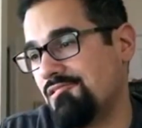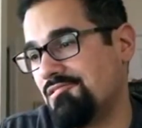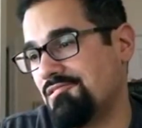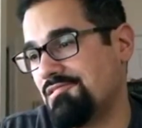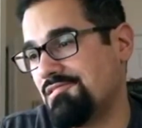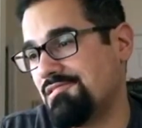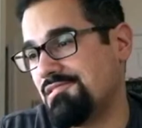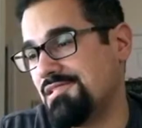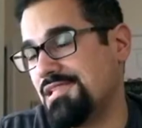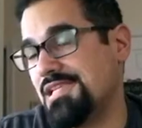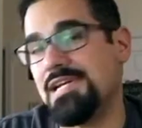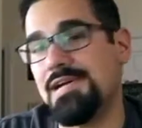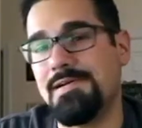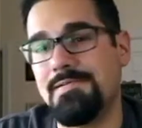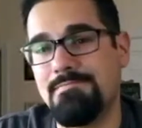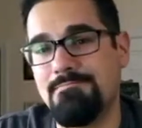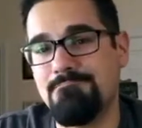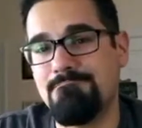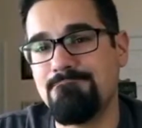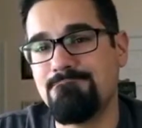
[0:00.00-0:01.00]
Yeah.
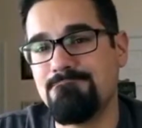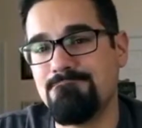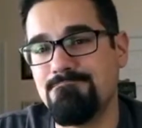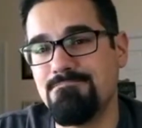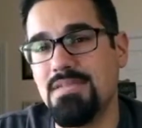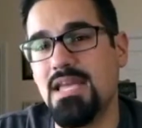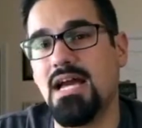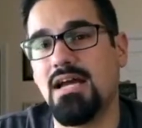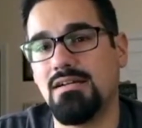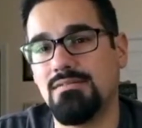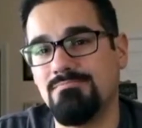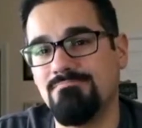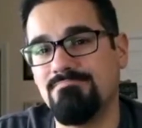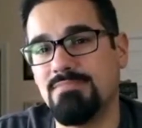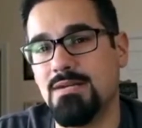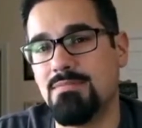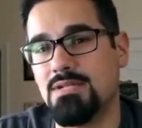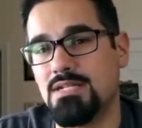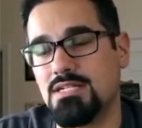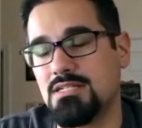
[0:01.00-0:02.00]

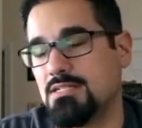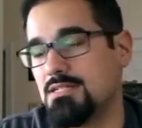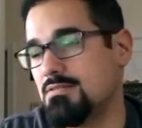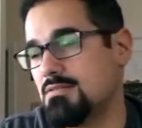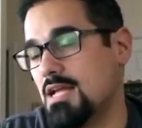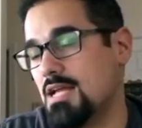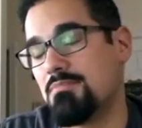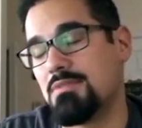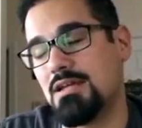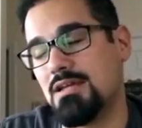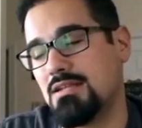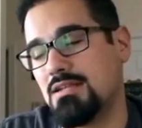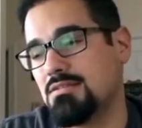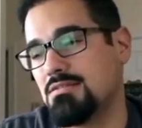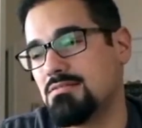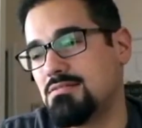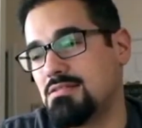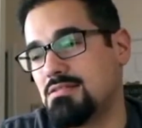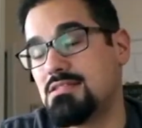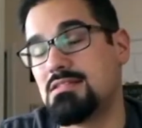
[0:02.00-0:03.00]
I'm
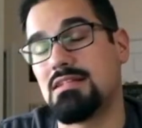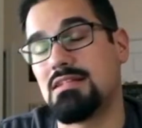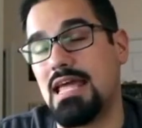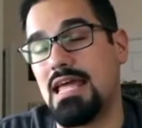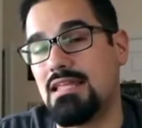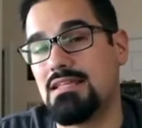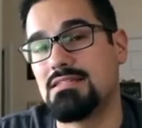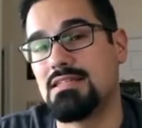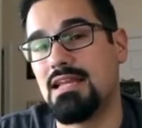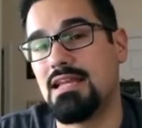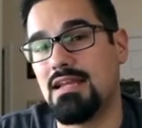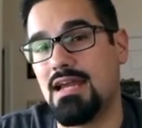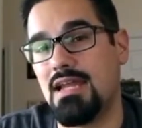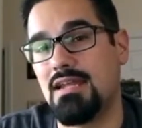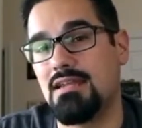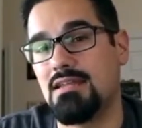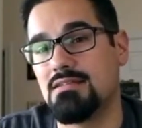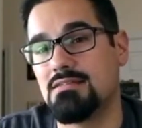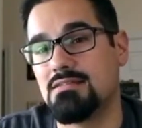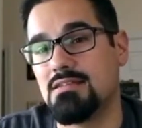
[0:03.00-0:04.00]
gonna slightly say
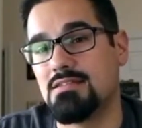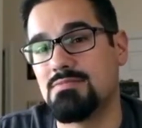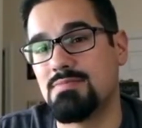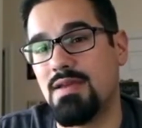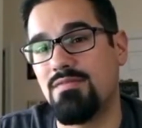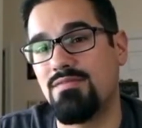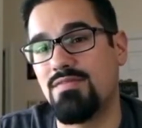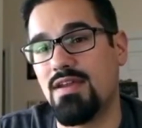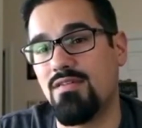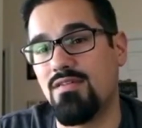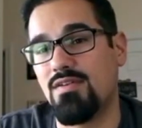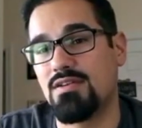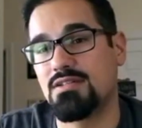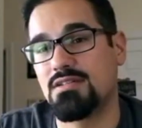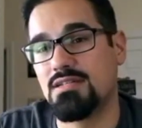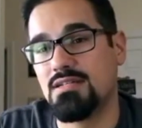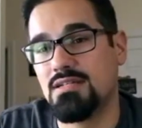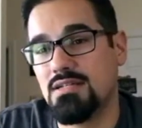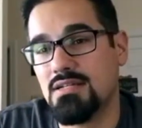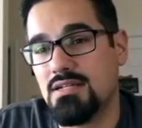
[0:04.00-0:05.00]
90s is my favorite
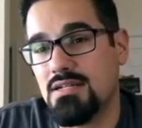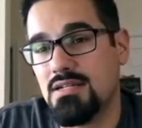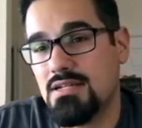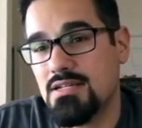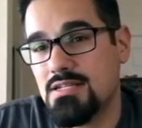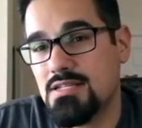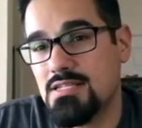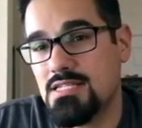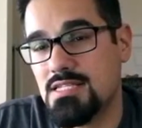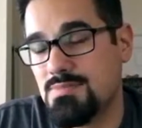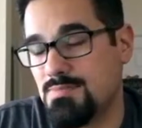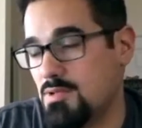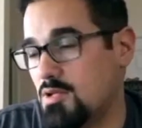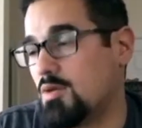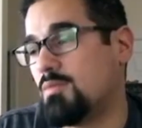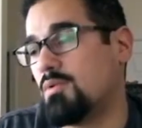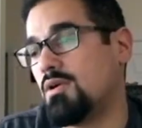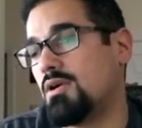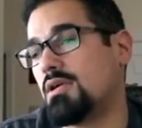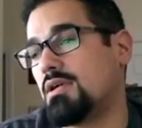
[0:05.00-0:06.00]

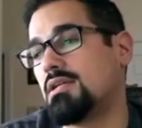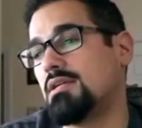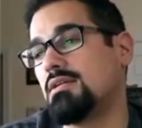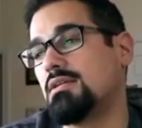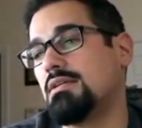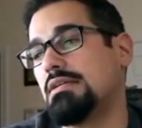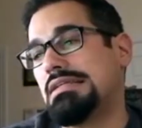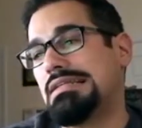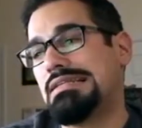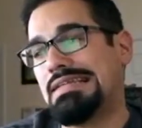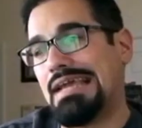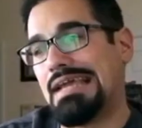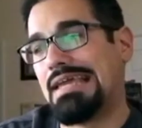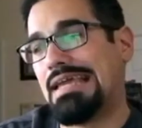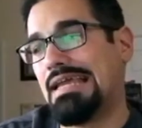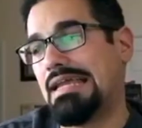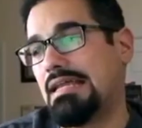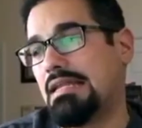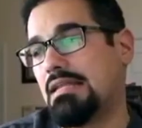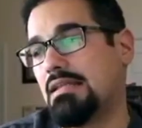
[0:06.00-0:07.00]
Spielberg
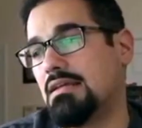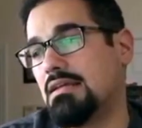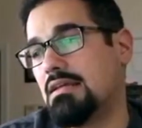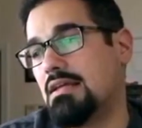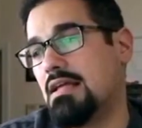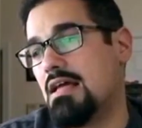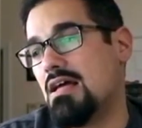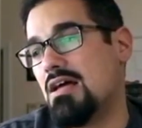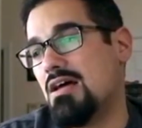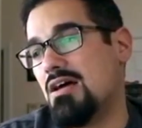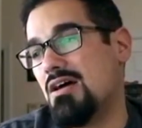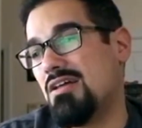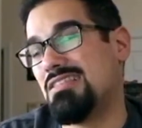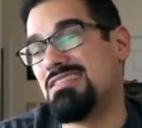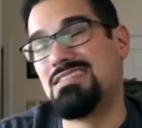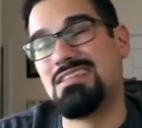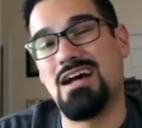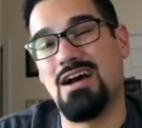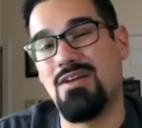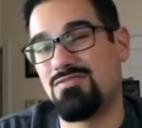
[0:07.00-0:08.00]
decade.
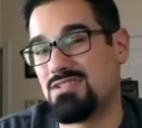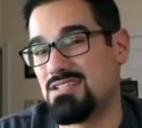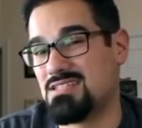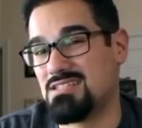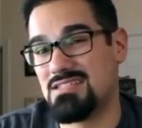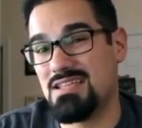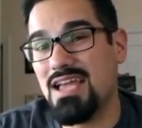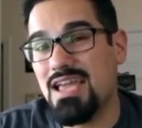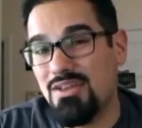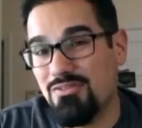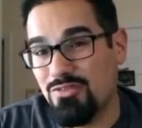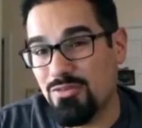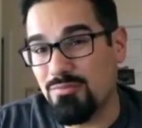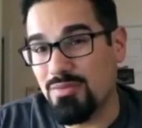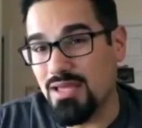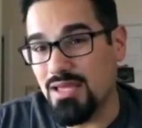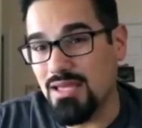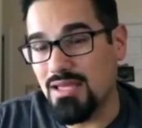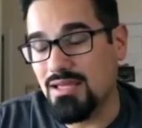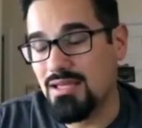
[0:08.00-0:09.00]
Tough to say for
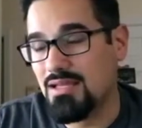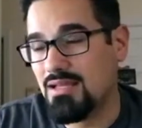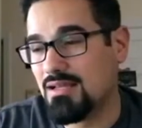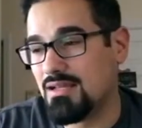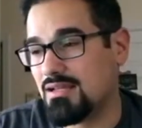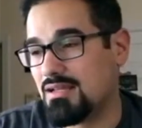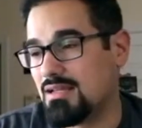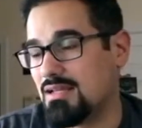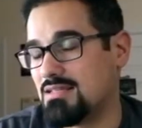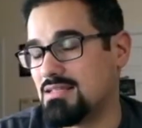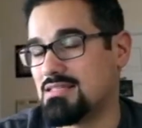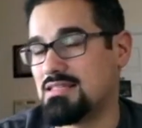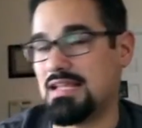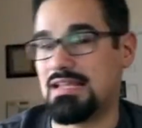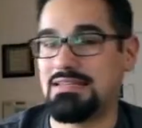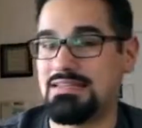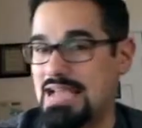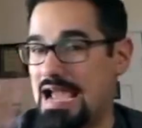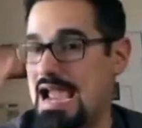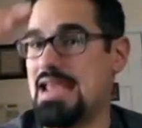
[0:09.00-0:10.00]
me because it's like
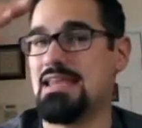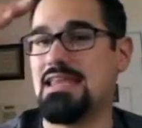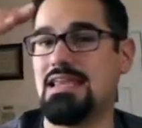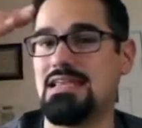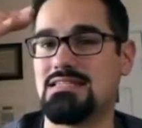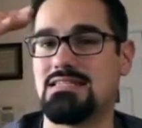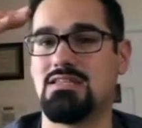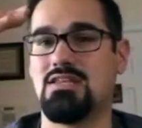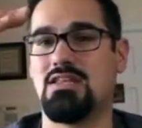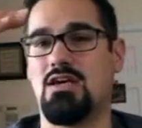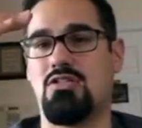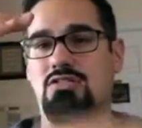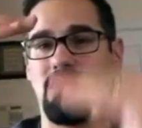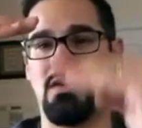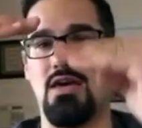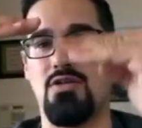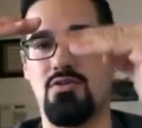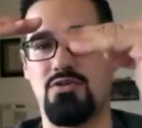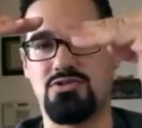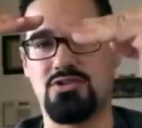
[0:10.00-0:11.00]
90s and all the
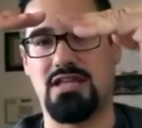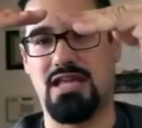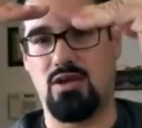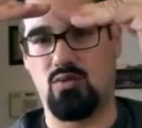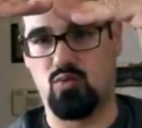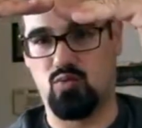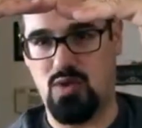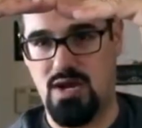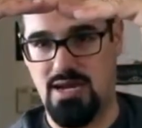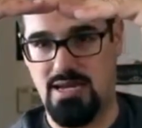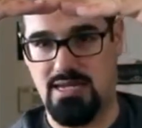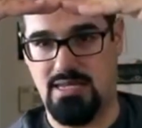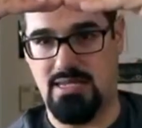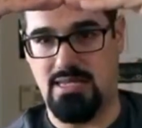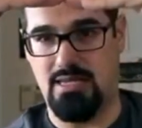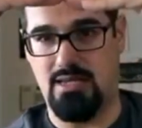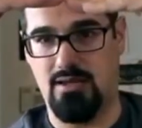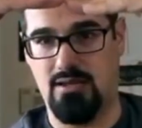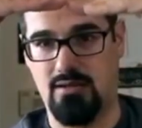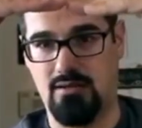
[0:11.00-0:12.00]
others are like right
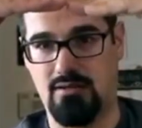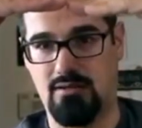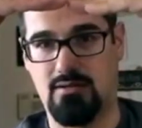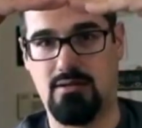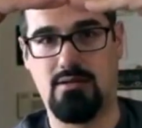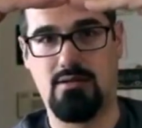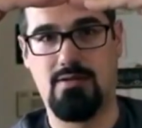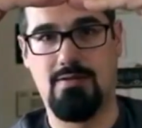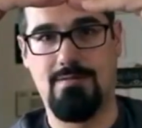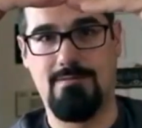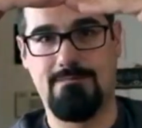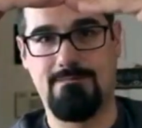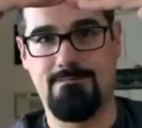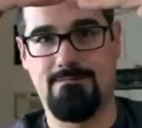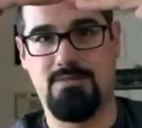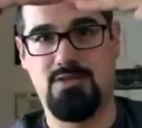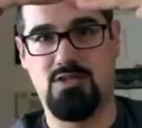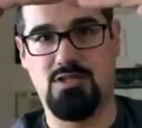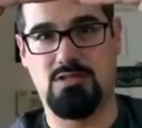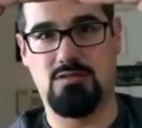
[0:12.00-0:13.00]
here,
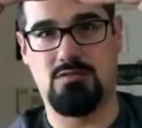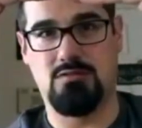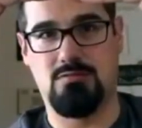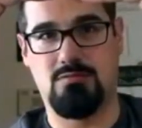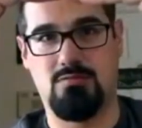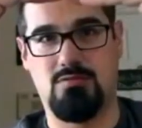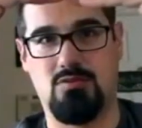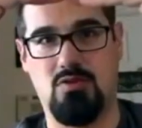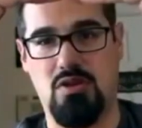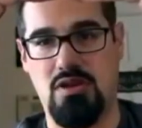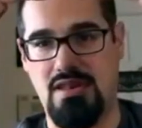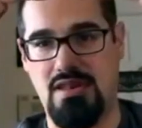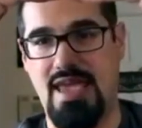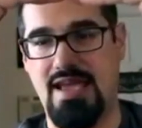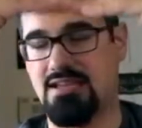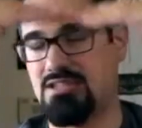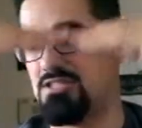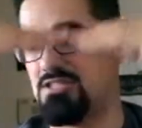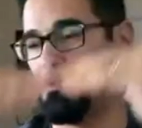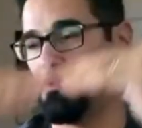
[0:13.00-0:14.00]
just
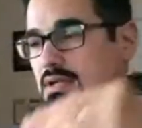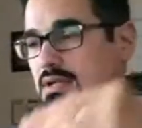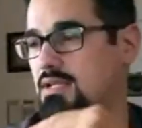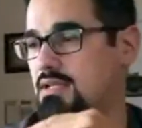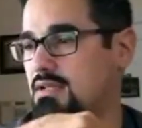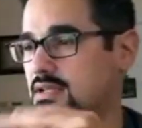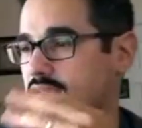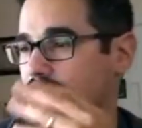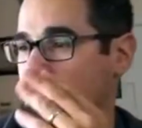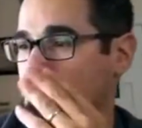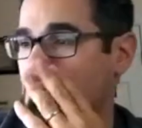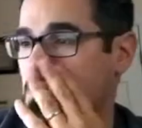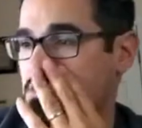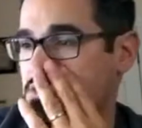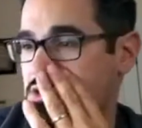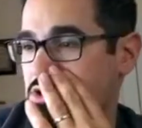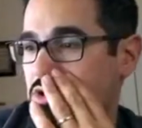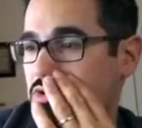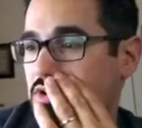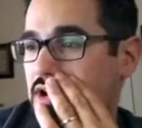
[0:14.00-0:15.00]
next to it because they're all
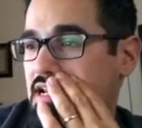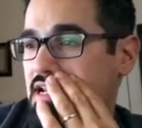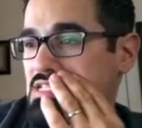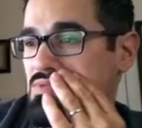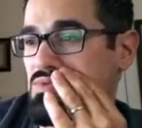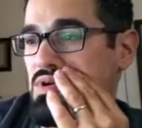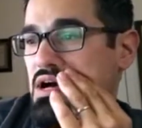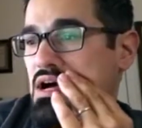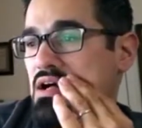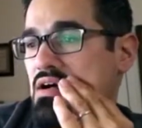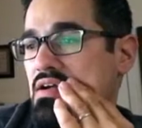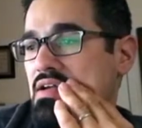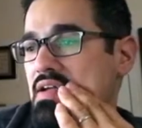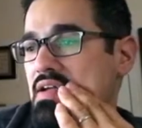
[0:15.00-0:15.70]
so great as well.